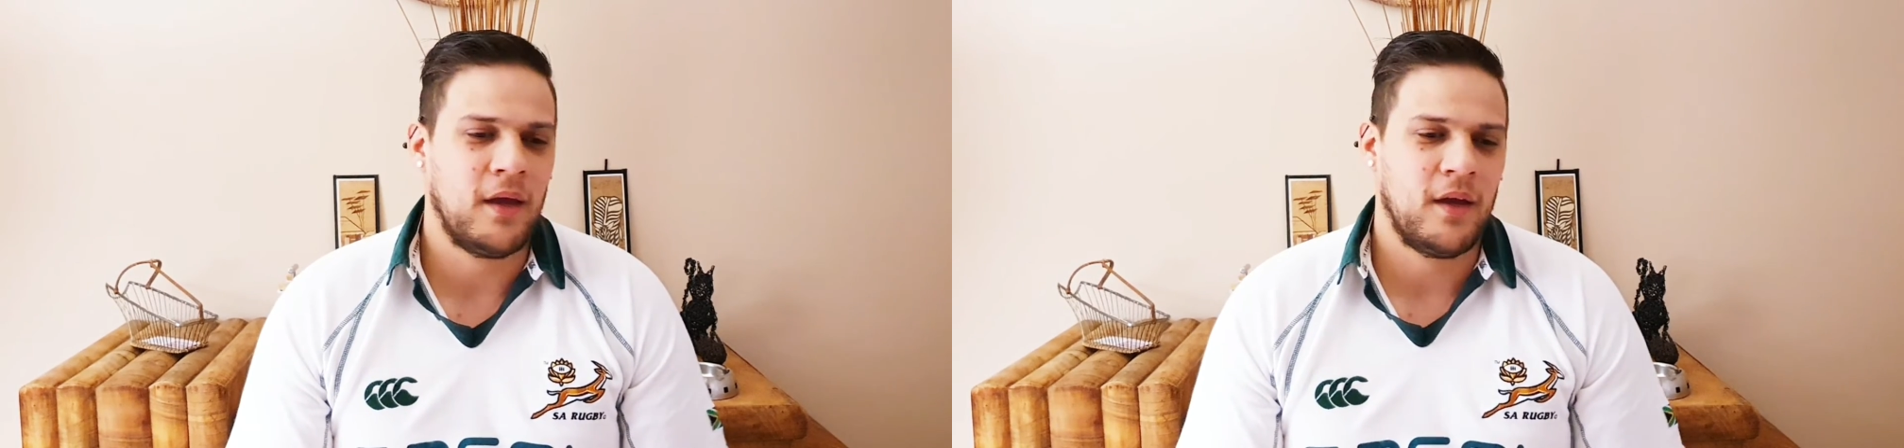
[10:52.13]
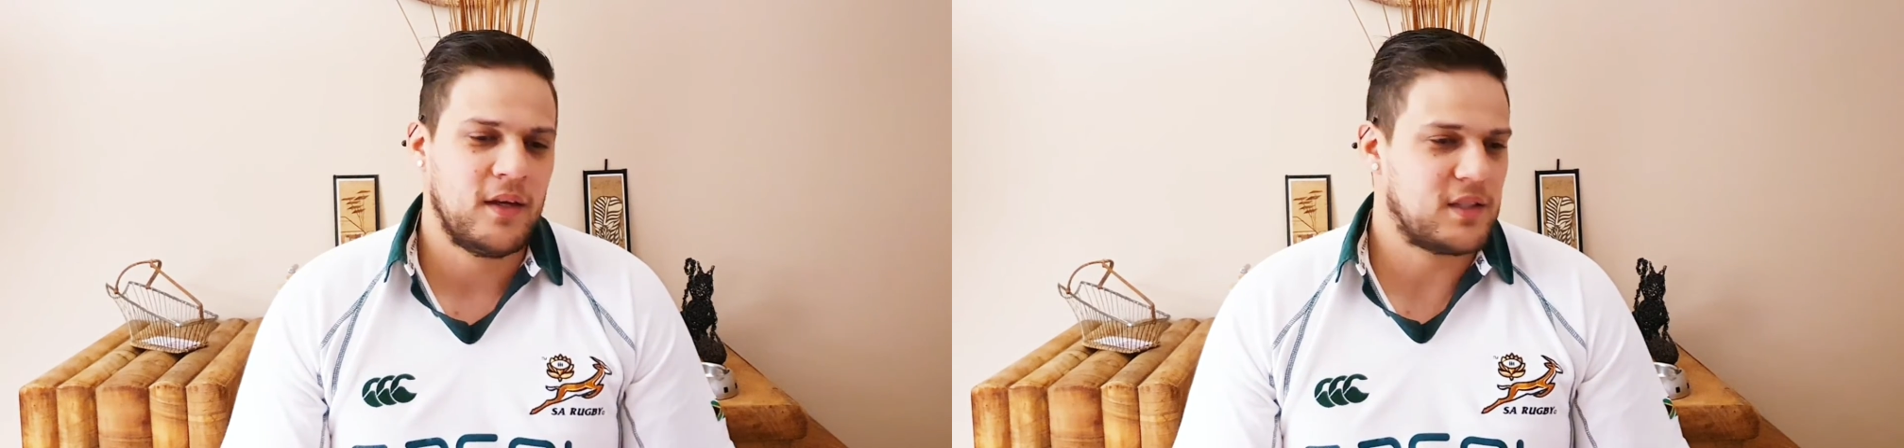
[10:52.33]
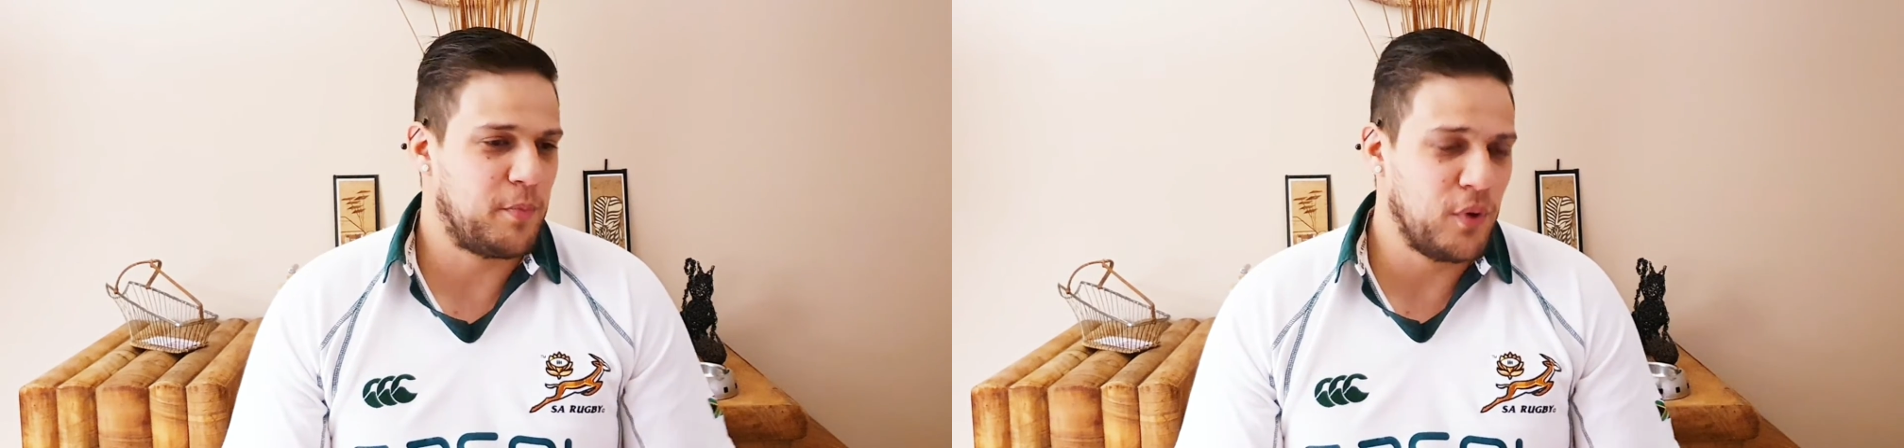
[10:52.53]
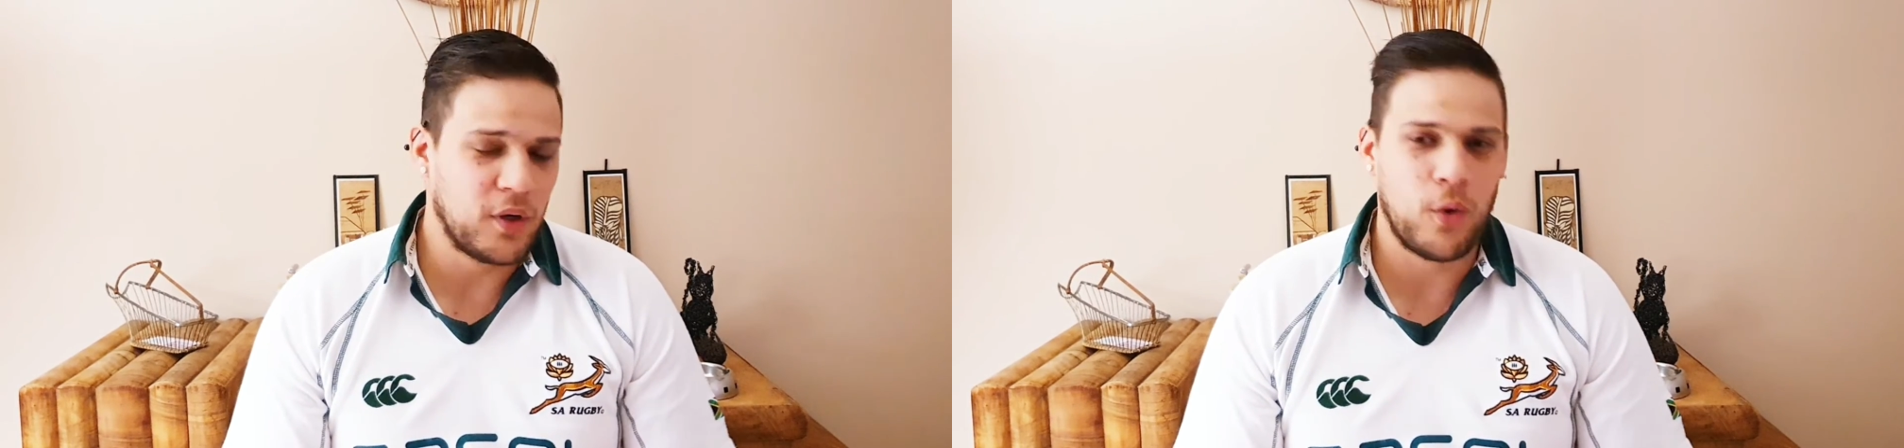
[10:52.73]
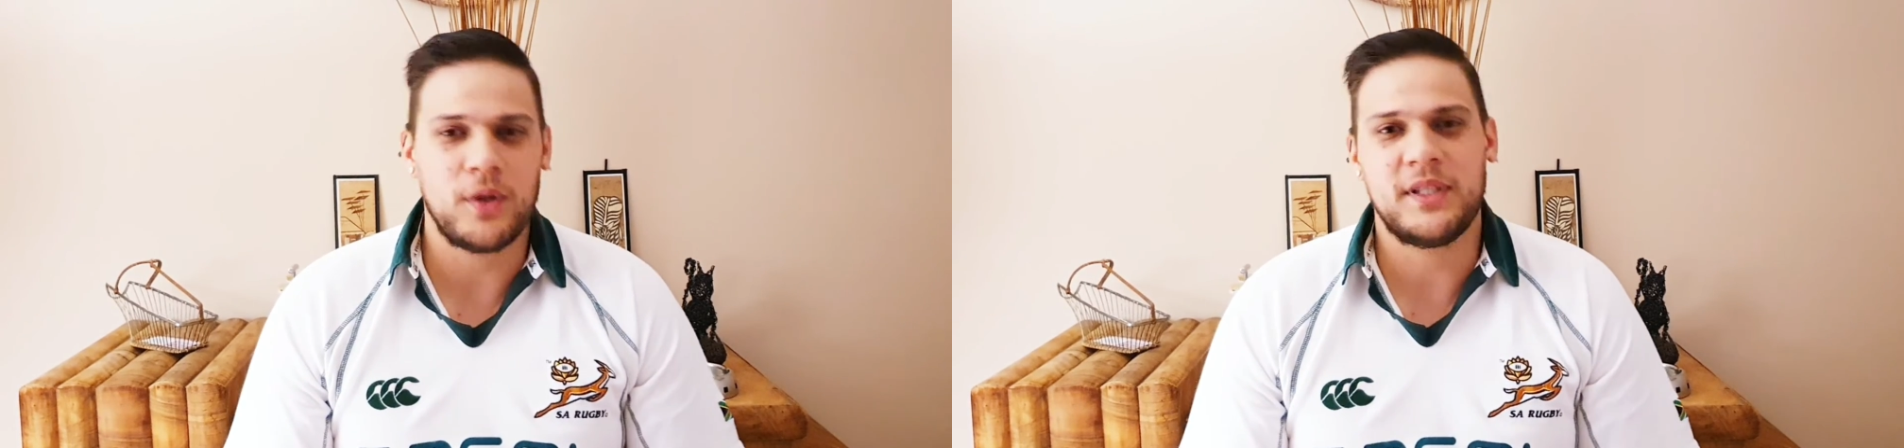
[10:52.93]

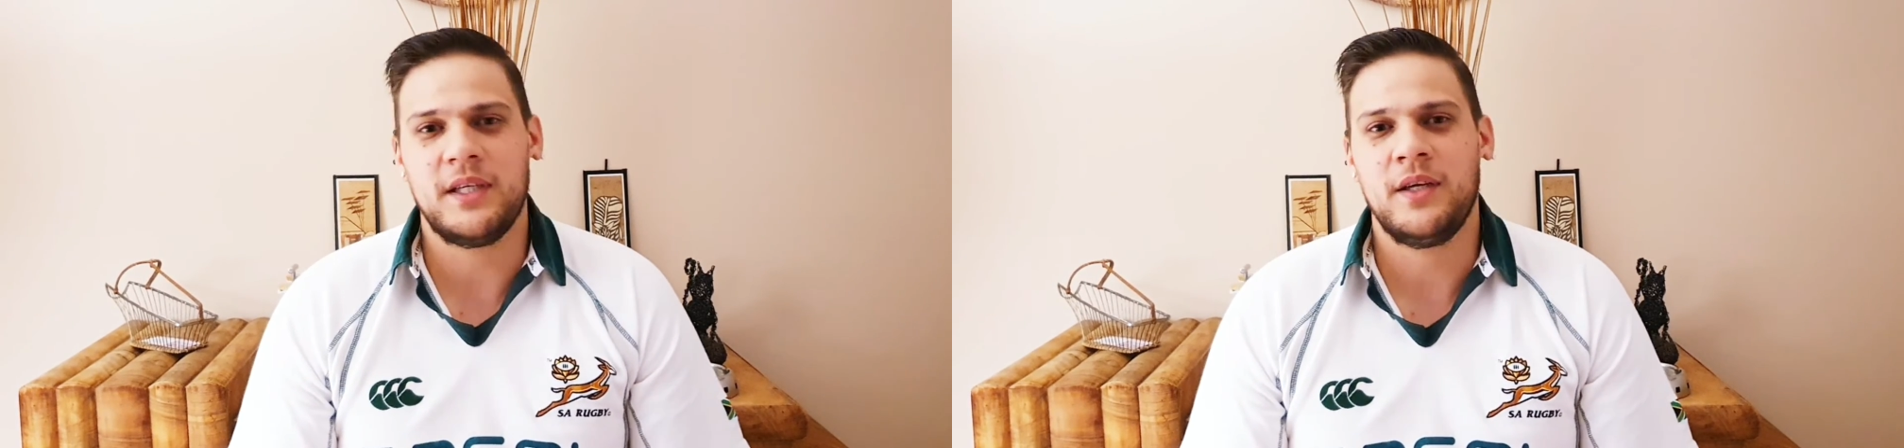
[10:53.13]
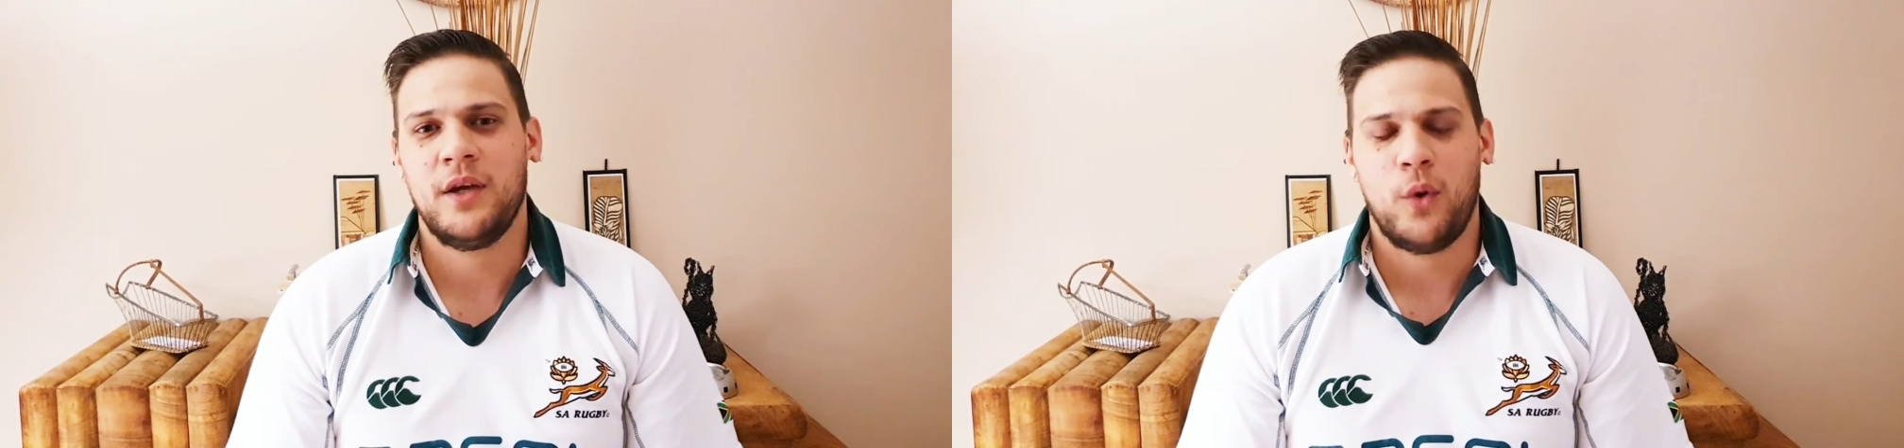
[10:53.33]
Spoon Kosi,